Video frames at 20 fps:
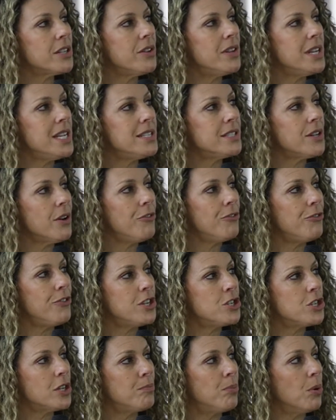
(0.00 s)
So these are
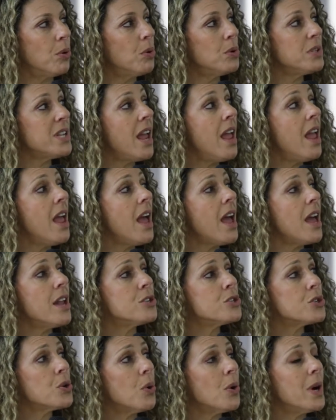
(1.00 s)
fidget balls
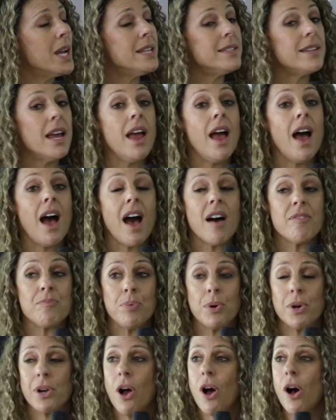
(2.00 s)
and toys. I've
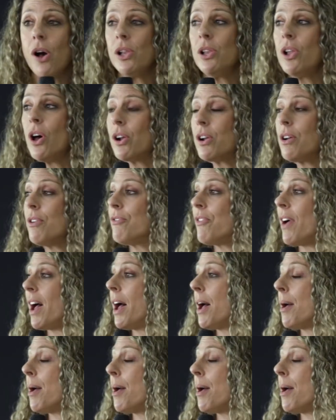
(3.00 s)
put a whole lot of